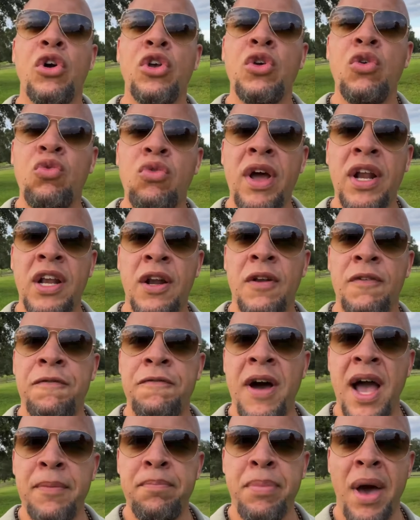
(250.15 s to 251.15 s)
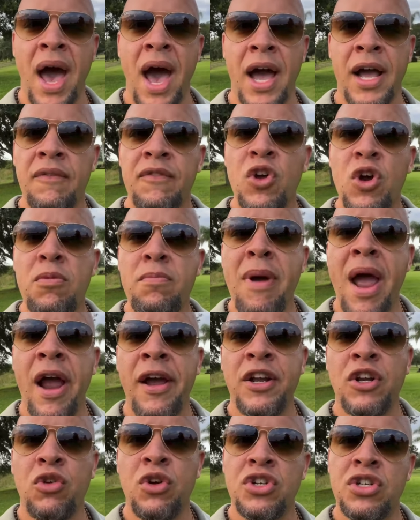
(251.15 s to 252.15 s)
Or are you ready to fight back? If you're a
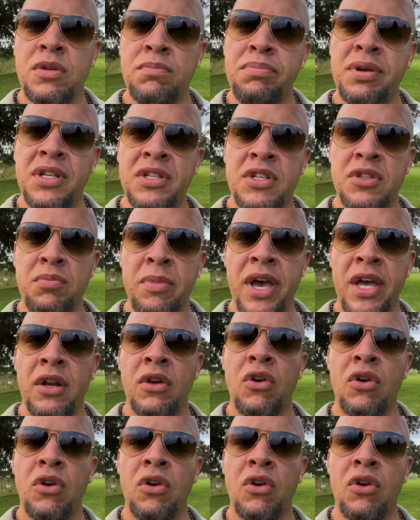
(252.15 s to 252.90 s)
married Christian businessman